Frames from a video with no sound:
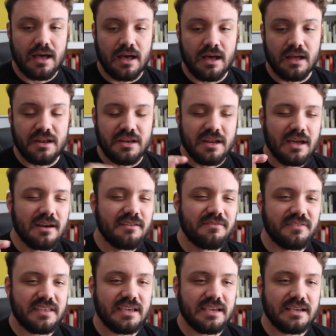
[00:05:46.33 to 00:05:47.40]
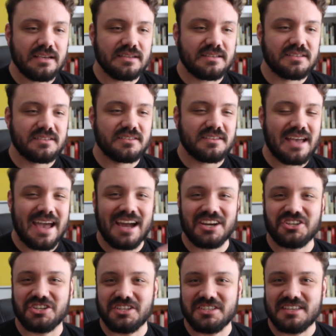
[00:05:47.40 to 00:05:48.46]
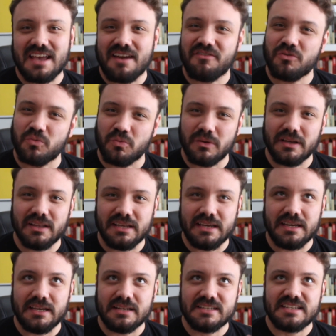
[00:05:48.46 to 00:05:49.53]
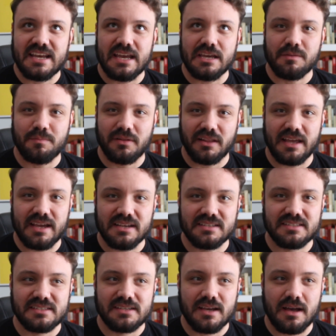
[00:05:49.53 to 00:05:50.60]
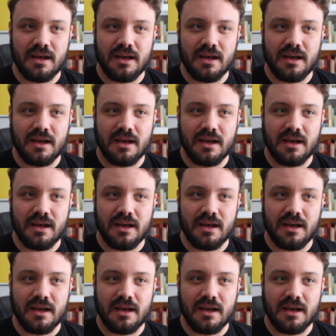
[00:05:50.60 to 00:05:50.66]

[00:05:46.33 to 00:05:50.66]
Uh, none of these actions ever really take place.